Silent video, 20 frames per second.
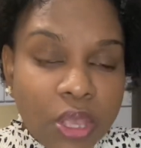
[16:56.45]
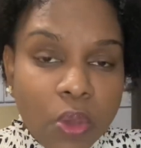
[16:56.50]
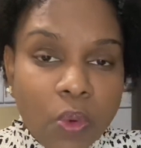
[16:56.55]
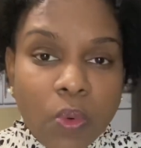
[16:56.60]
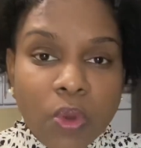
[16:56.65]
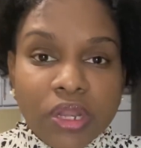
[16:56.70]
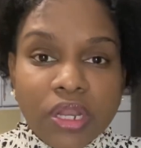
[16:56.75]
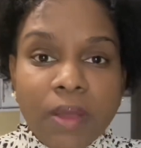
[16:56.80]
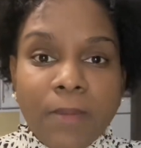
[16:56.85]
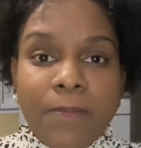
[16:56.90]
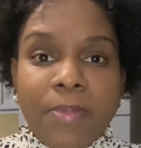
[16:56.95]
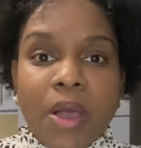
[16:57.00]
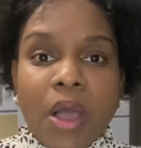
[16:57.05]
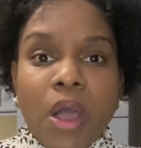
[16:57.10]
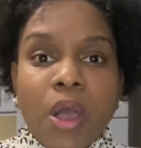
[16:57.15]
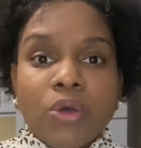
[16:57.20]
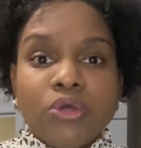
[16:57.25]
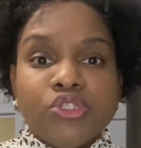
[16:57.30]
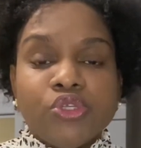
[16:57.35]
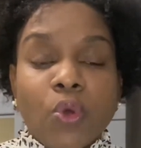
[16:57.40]
What
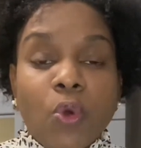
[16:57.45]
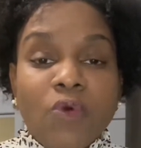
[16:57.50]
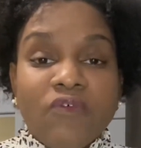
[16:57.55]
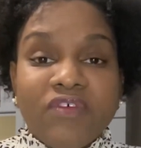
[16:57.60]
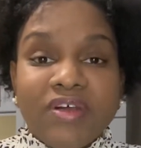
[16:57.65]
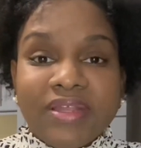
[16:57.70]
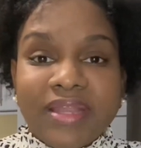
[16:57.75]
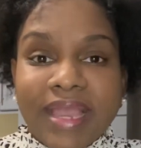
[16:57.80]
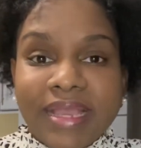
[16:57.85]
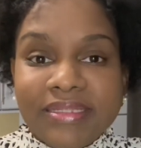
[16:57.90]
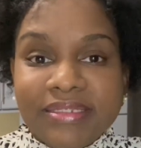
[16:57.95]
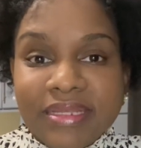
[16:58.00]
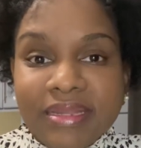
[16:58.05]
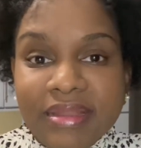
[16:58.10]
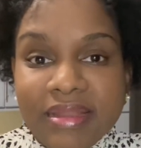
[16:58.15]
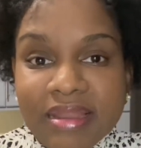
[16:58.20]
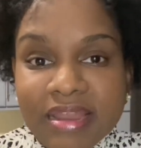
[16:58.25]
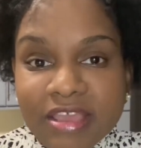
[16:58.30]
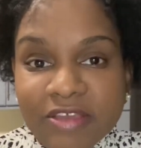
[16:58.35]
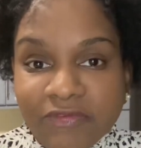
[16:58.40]
about overnight
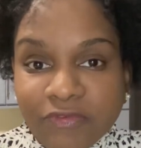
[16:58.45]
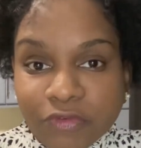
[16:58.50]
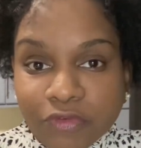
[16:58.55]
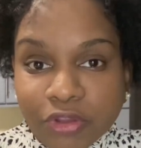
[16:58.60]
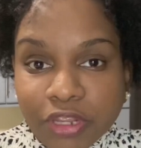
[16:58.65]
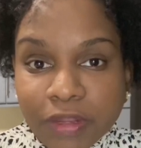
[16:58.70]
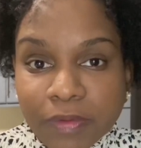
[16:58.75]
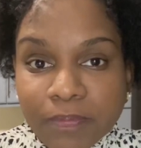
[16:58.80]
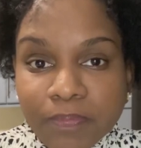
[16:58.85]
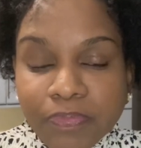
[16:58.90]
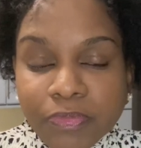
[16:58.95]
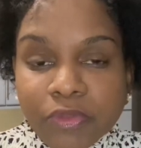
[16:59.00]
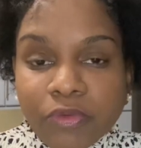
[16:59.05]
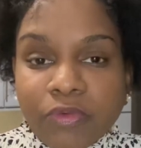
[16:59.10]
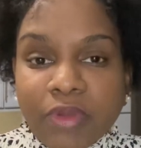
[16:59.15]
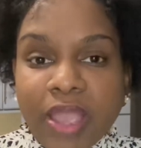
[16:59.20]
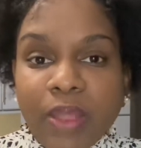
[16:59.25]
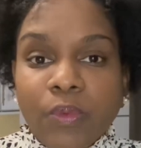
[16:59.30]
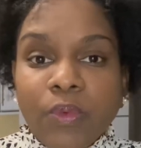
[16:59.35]
delivery, right?